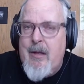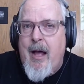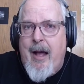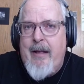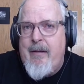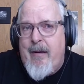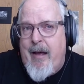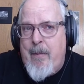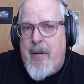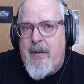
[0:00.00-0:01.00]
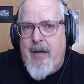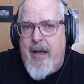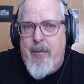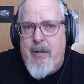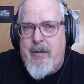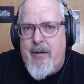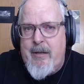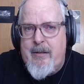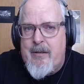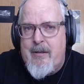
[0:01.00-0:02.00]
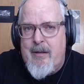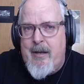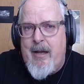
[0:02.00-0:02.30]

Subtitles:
I put time into this.